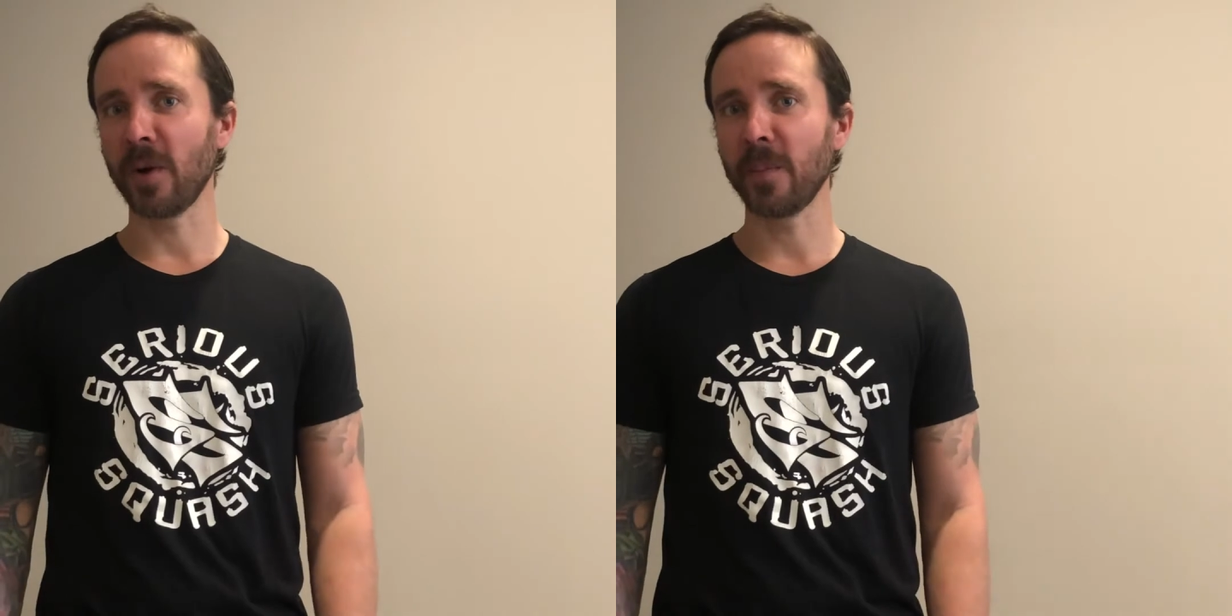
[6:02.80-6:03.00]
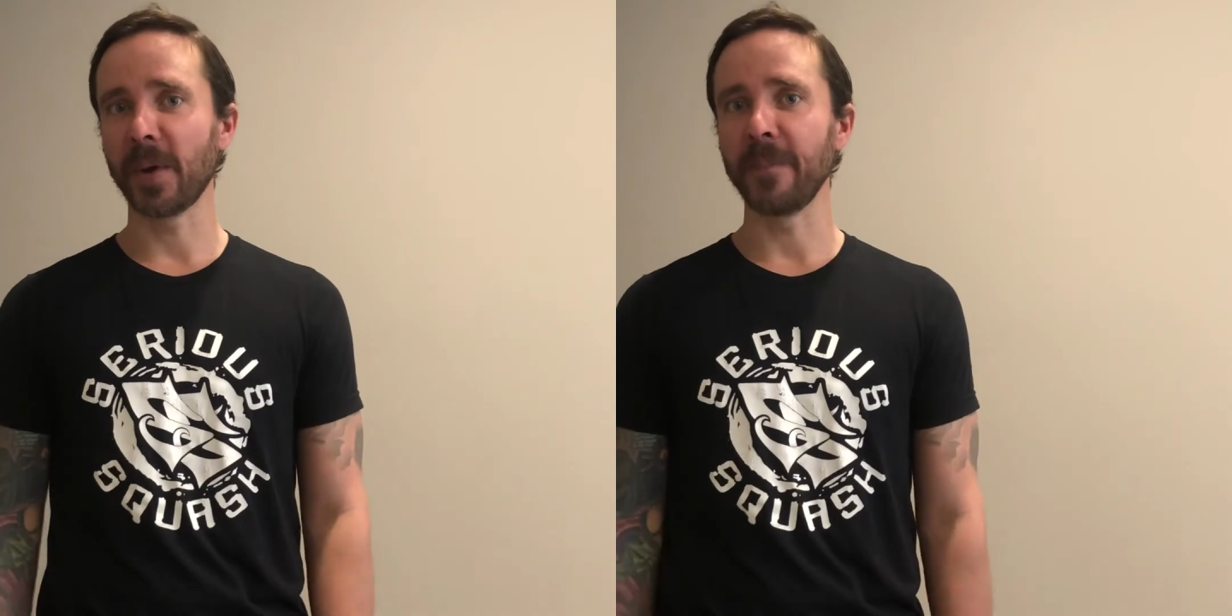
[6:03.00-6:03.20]

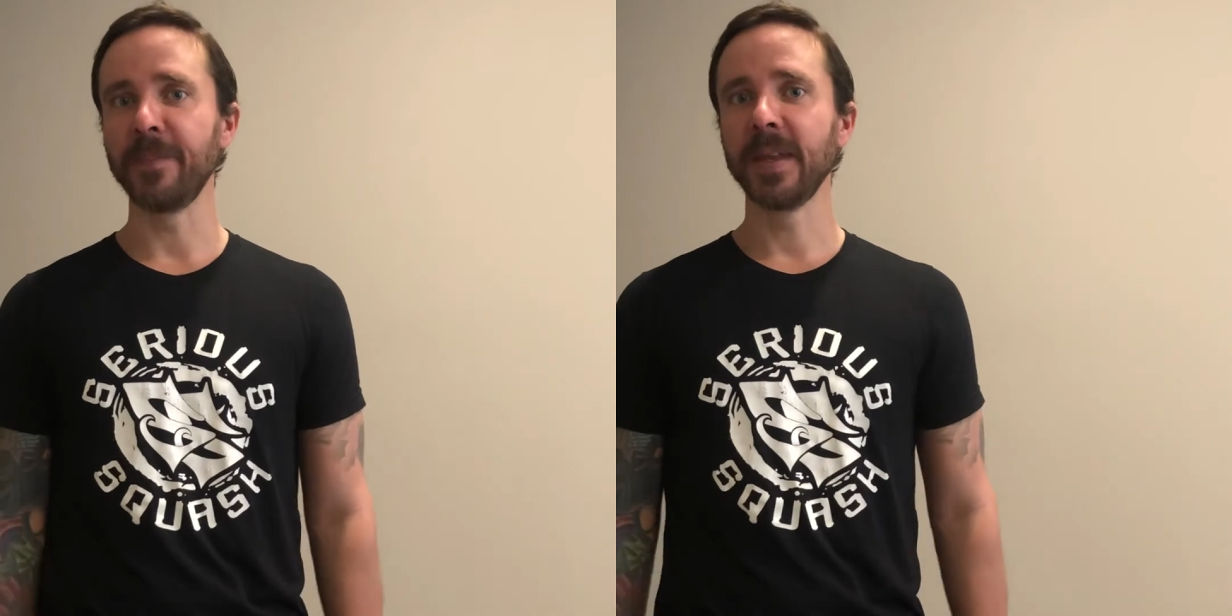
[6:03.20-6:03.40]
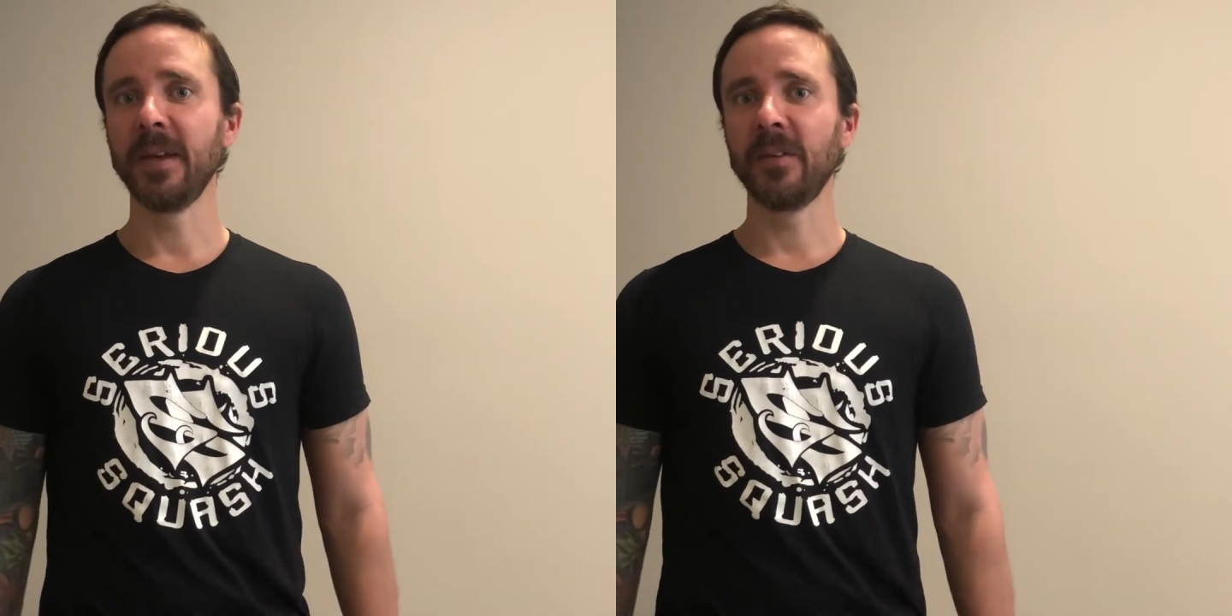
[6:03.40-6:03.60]
but
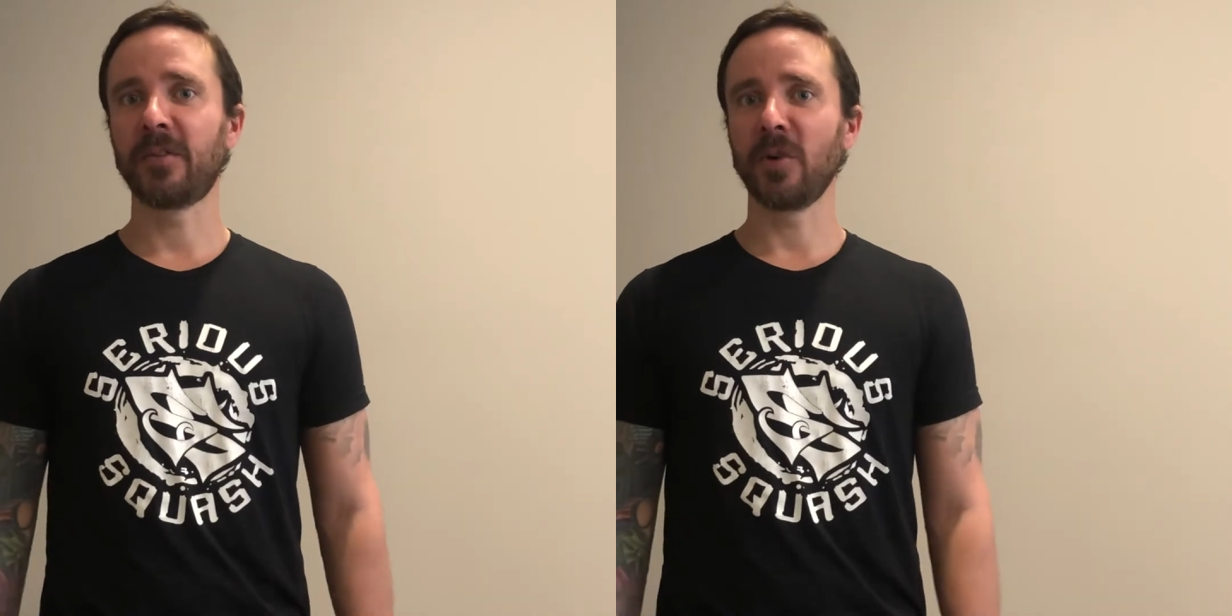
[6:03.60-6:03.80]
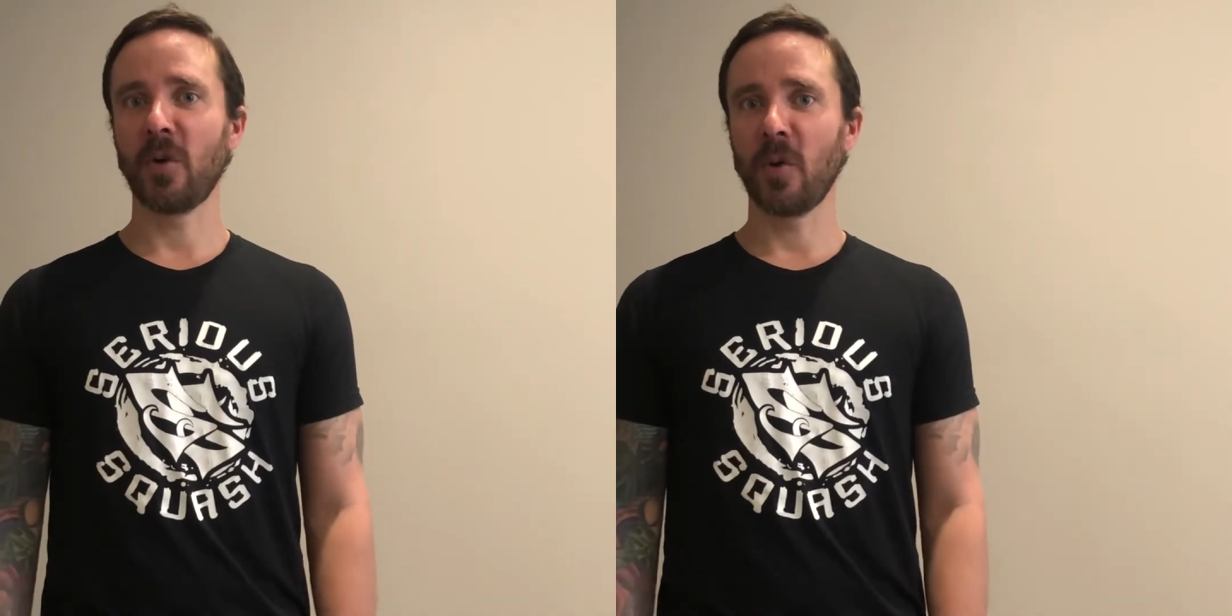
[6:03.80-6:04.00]

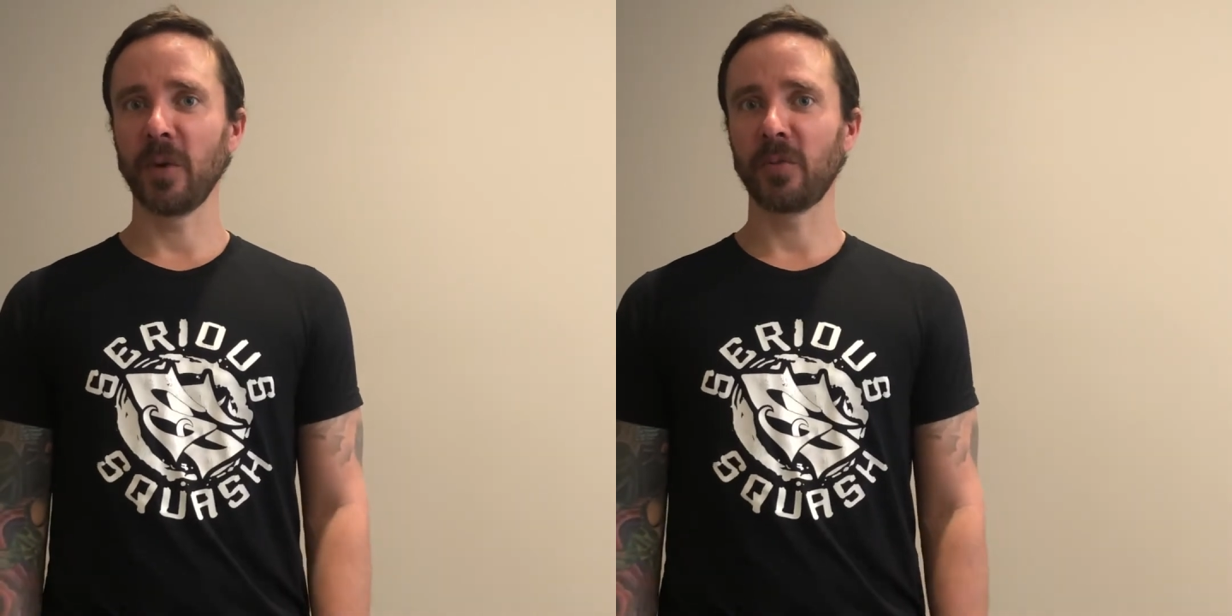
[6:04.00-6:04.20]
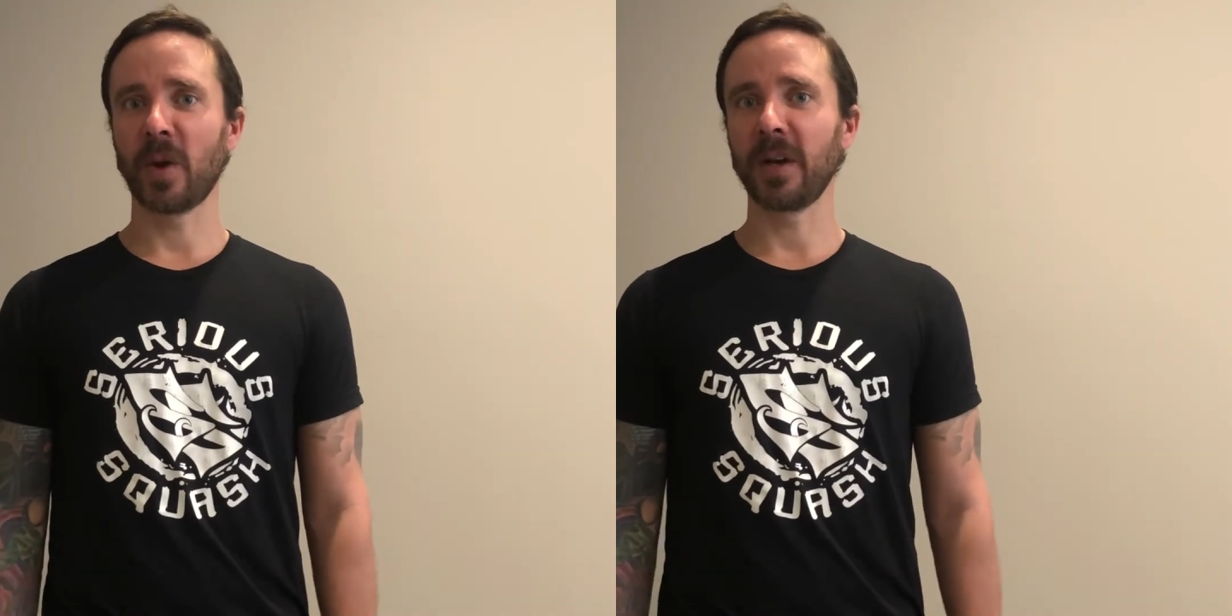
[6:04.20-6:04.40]
still
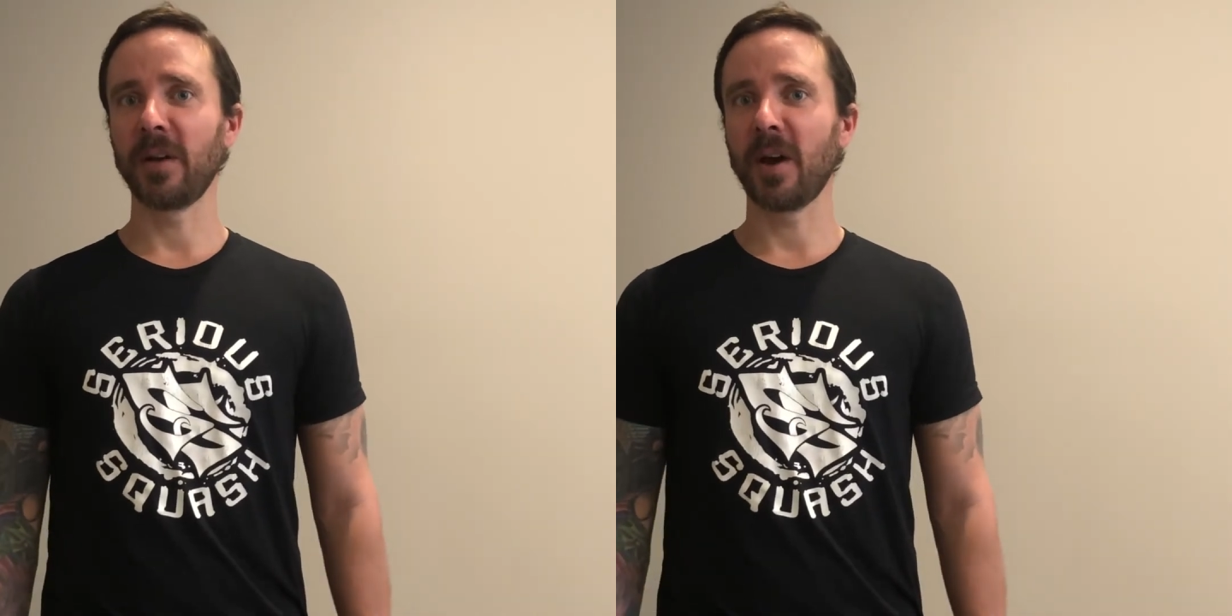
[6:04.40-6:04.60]
always wanting to